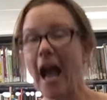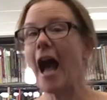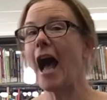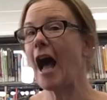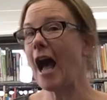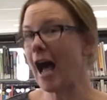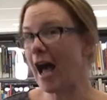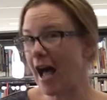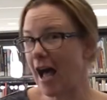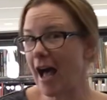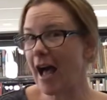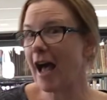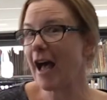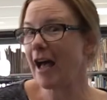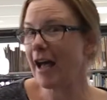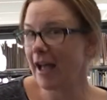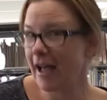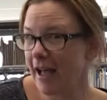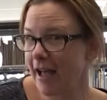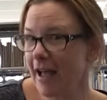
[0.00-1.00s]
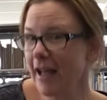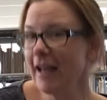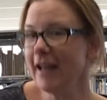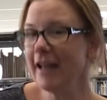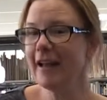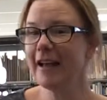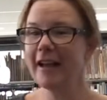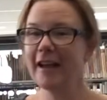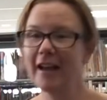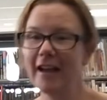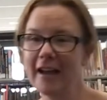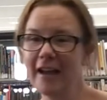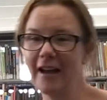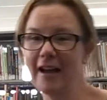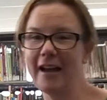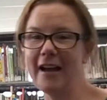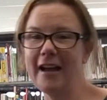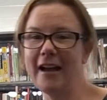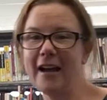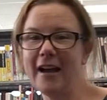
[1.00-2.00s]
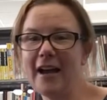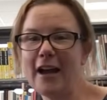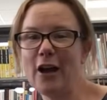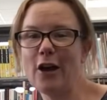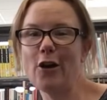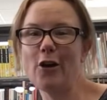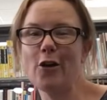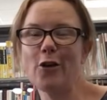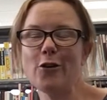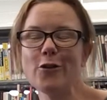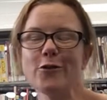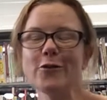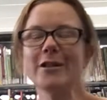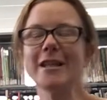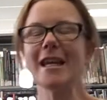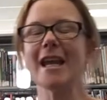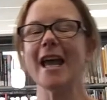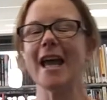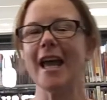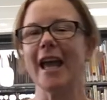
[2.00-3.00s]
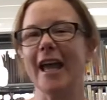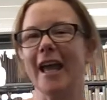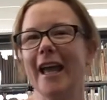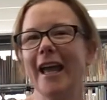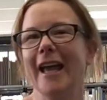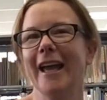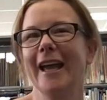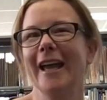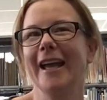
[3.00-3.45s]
Uh-huh. Oh, yeah.